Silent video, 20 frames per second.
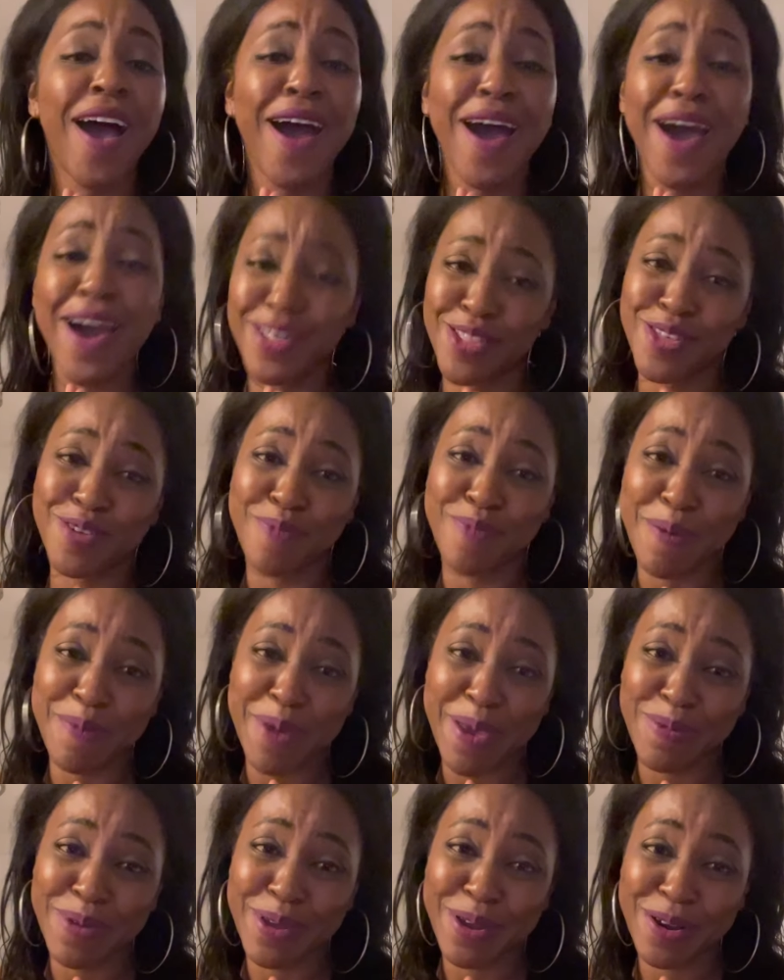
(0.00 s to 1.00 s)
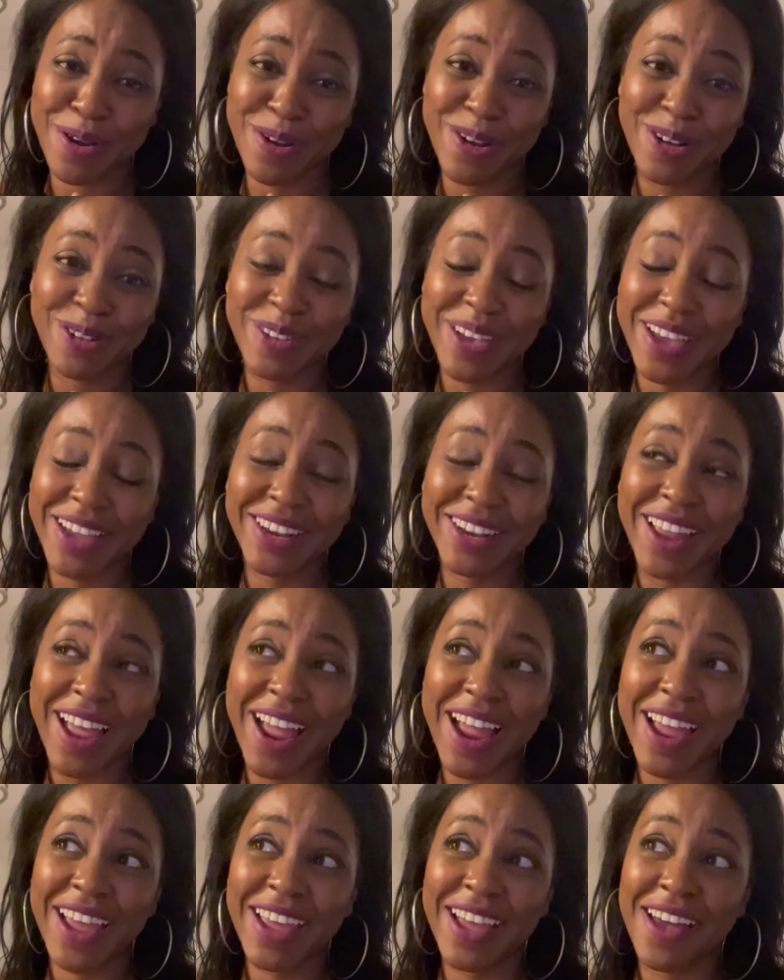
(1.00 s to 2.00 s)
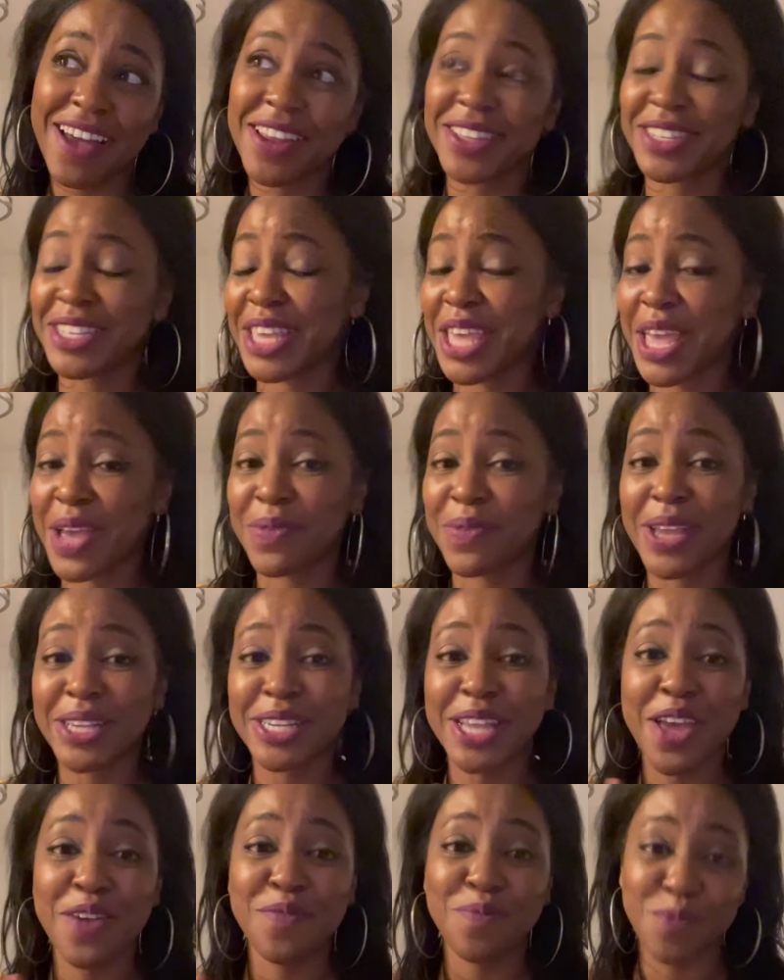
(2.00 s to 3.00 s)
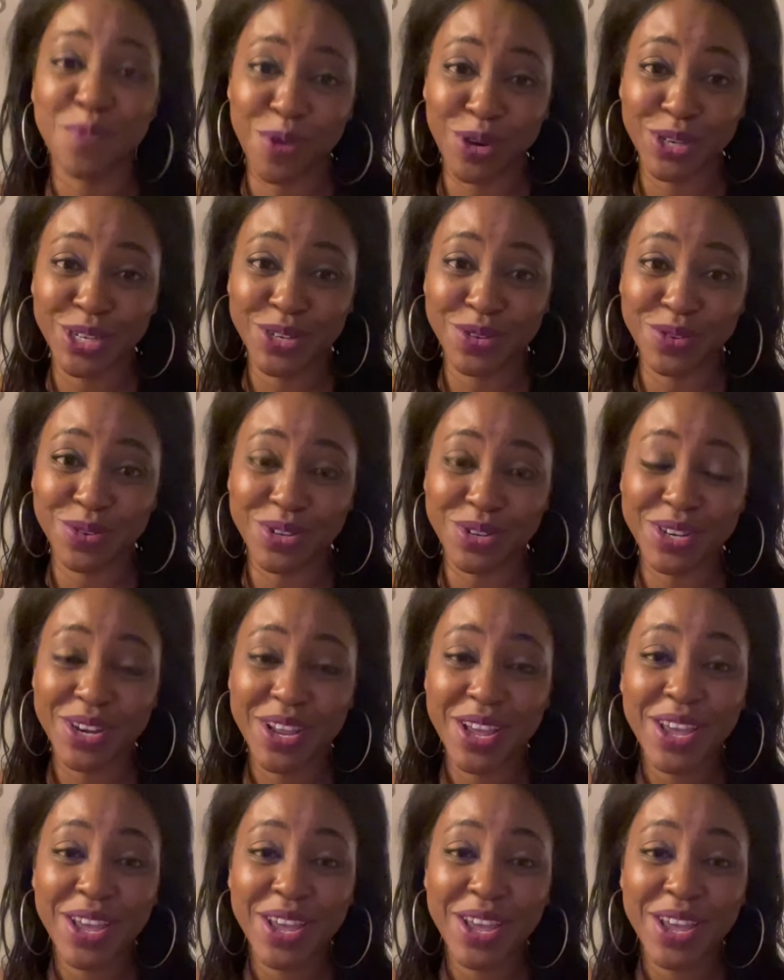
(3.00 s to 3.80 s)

I love my baby girl, and I honestly can't wait to have more children.